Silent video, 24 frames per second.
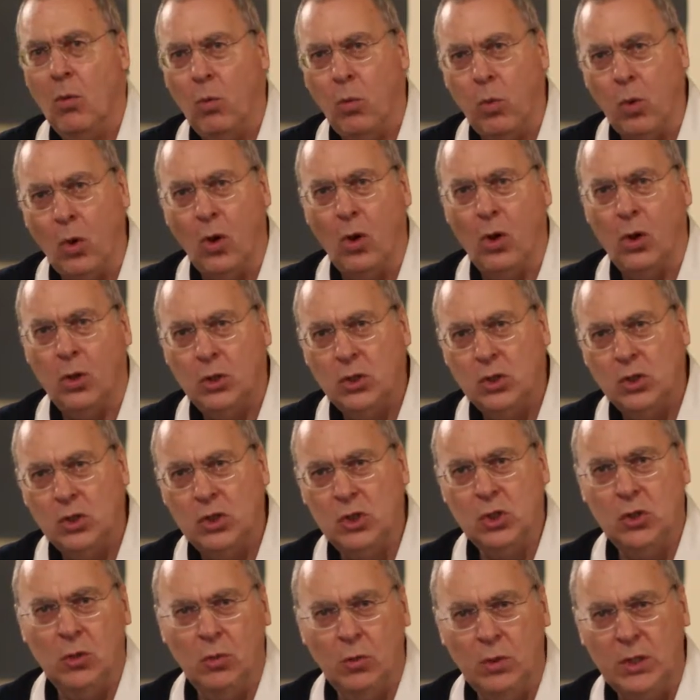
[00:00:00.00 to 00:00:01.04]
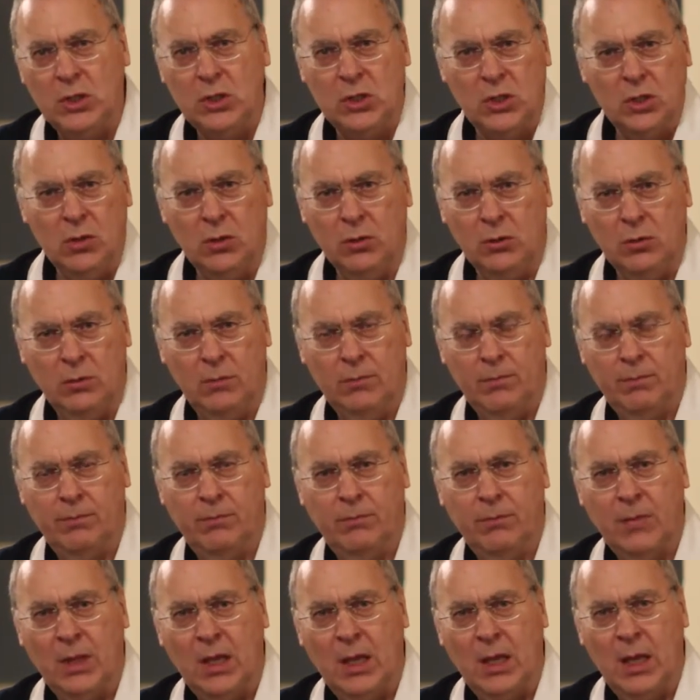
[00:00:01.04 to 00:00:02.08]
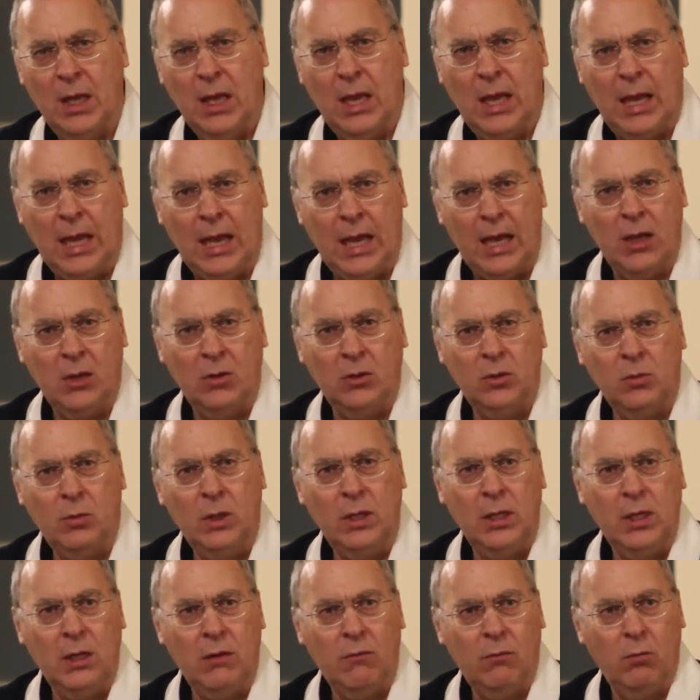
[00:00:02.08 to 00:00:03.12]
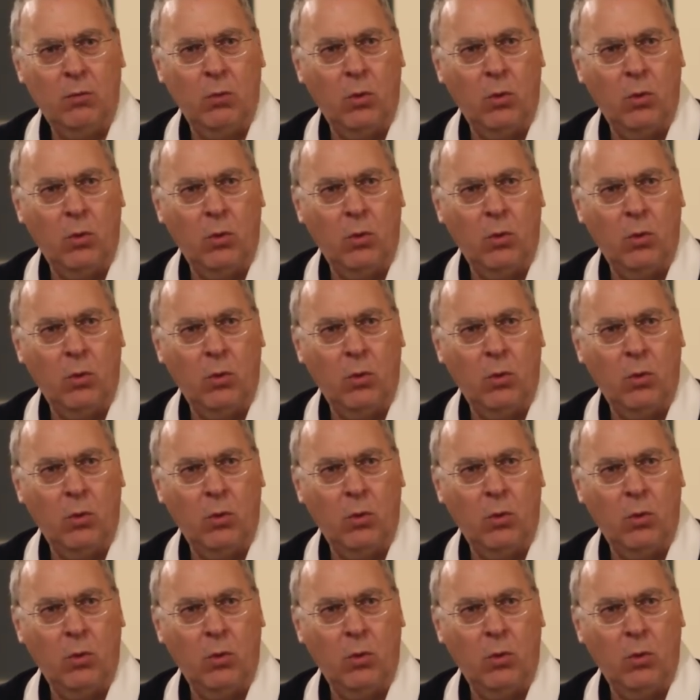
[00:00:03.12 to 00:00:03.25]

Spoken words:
What do we do? How do we live?